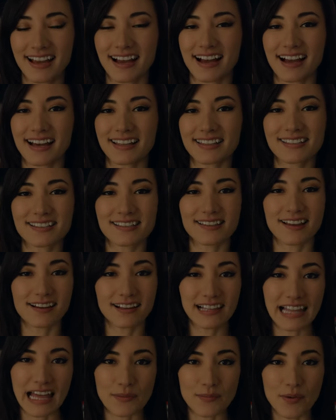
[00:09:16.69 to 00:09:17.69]
Uh, this is not
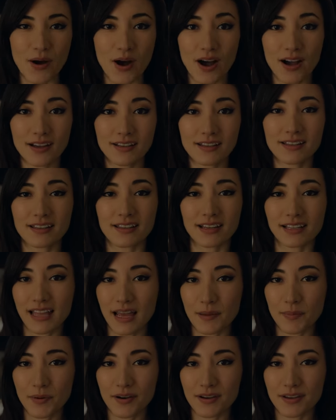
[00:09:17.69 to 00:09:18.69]
clap on. The
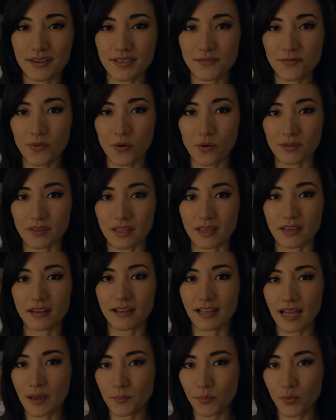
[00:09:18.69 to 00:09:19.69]
clapper is for the
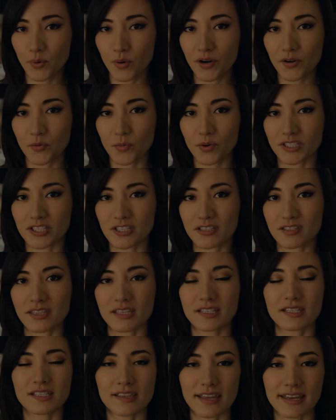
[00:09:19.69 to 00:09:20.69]
clapboard, which is the
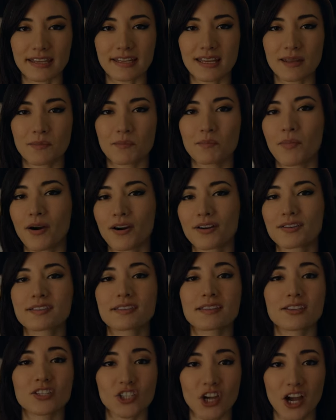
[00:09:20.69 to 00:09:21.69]
slate. It marks
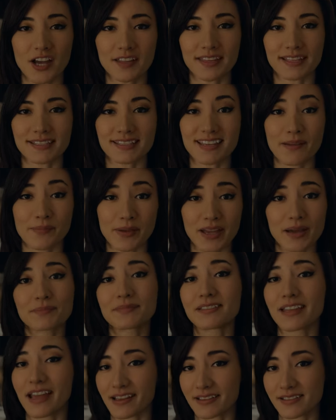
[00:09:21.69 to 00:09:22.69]
the shot that's coming up
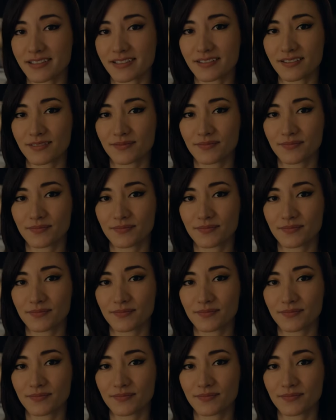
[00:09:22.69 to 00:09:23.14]
next.